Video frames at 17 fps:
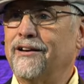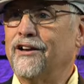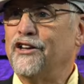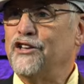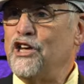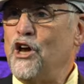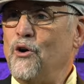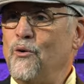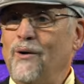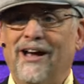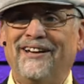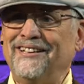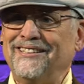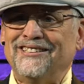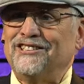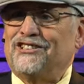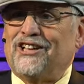you. It
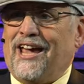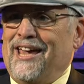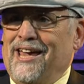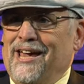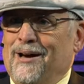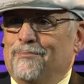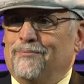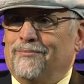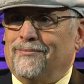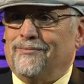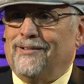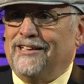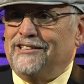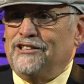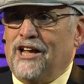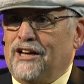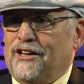doesn't say him,
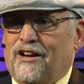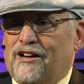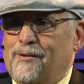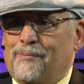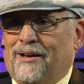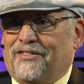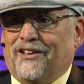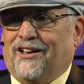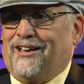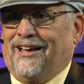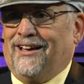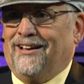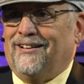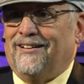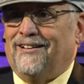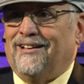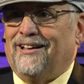it's not talking about the
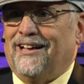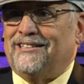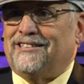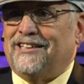king. It